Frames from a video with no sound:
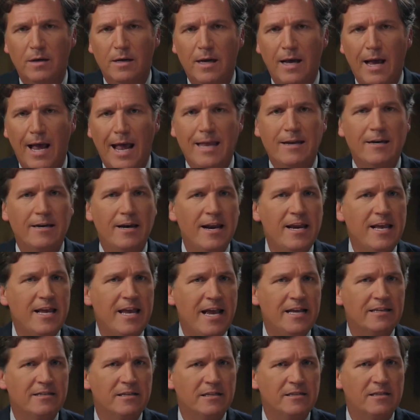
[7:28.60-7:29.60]
And in any
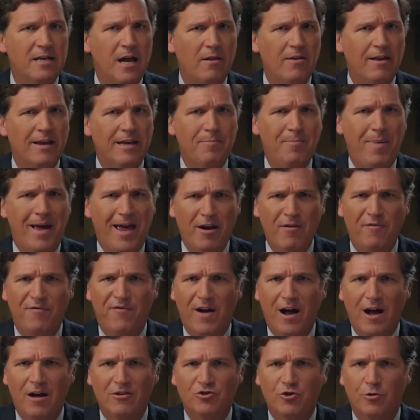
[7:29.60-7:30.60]
case, it's not like
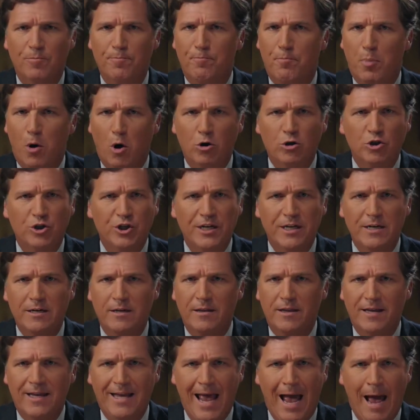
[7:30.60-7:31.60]
pedophiles are barging into
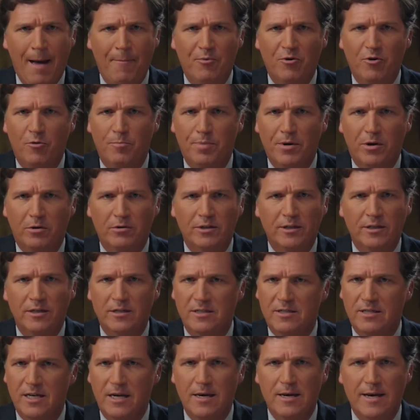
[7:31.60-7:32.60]
the Capitol building to
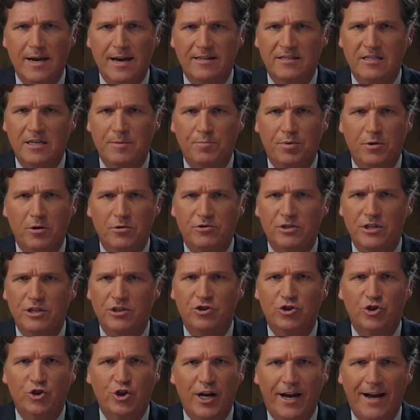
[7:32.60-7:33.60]
sit in Nancy Pelosi's
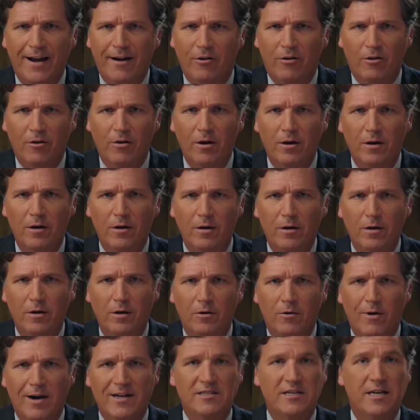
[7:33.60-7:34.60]
chair
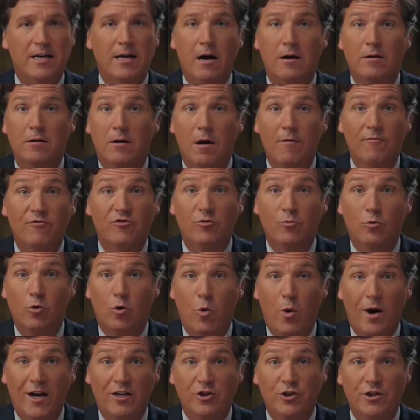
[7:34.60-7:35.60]
or asking uncomfortable
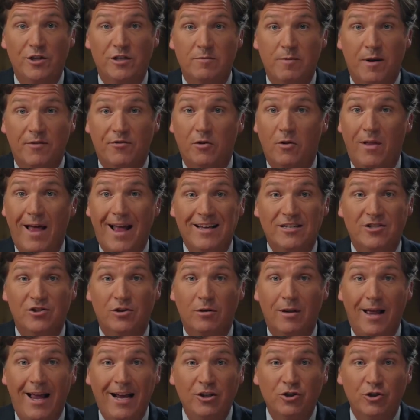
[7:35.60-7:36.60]
questions about the last
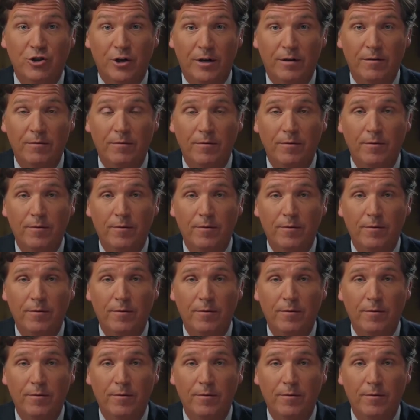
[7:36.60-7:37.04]
election.